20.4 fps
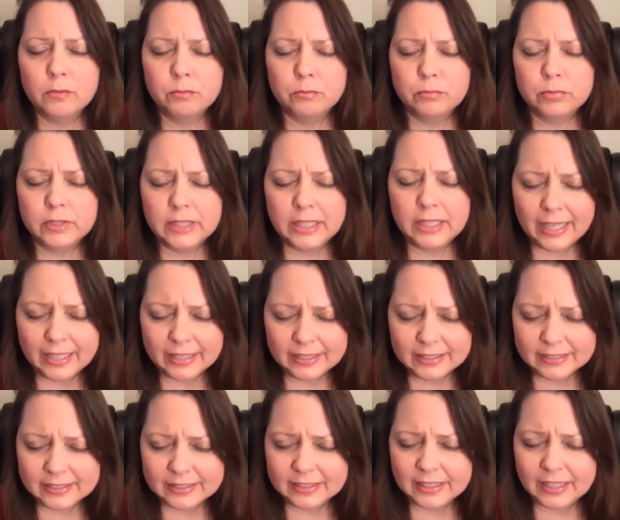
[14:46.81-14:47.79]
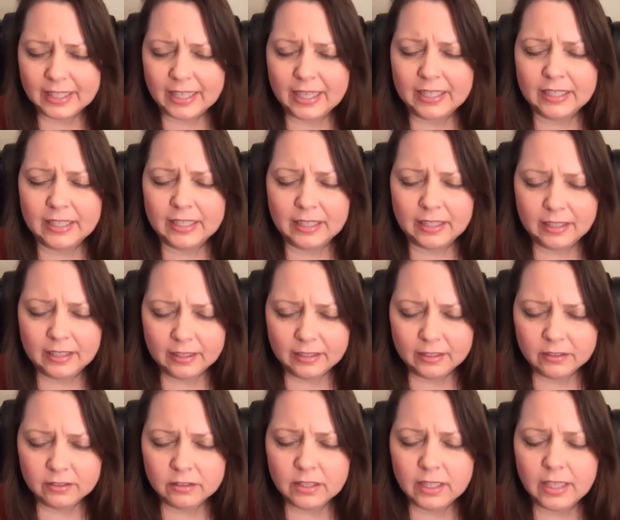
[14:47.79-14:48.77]
Bless and
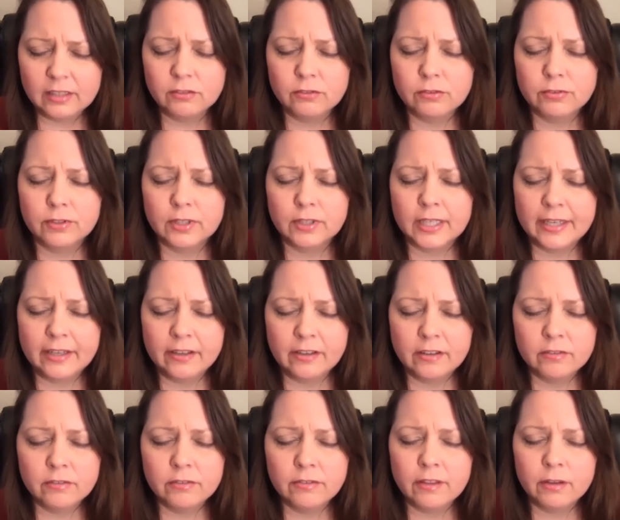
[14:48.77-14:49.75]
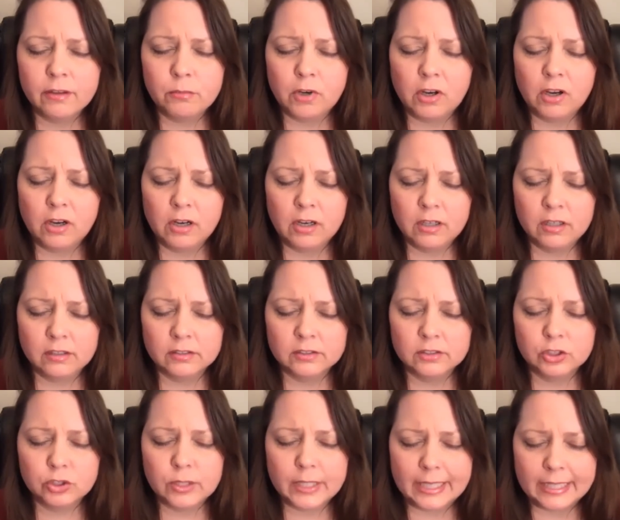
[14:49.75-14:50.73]
heal and forgive them all.
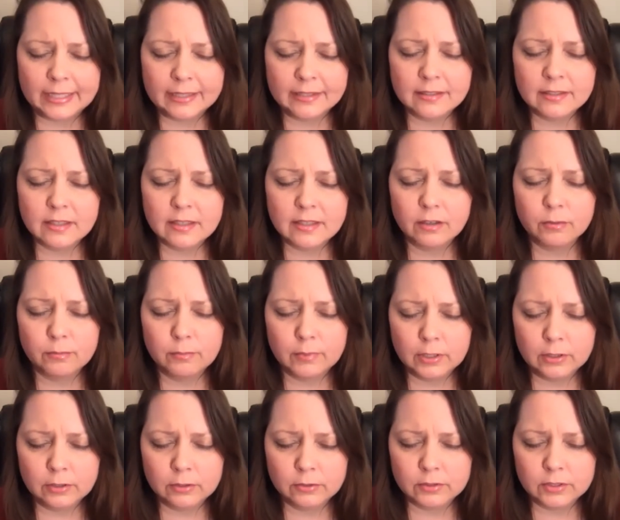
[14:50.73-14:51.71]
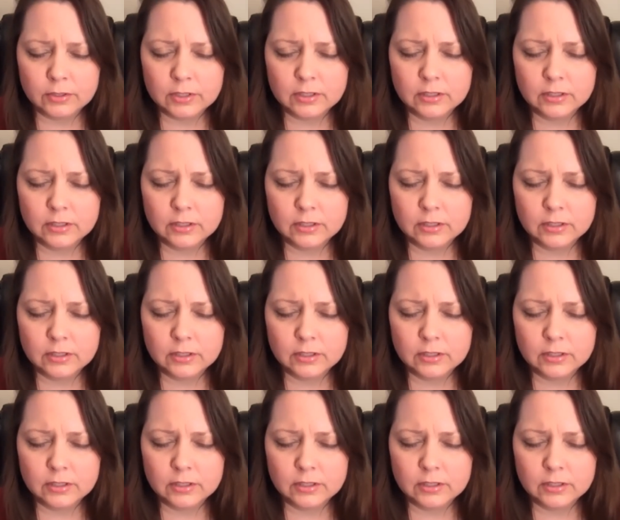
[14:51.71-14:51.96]
Transmute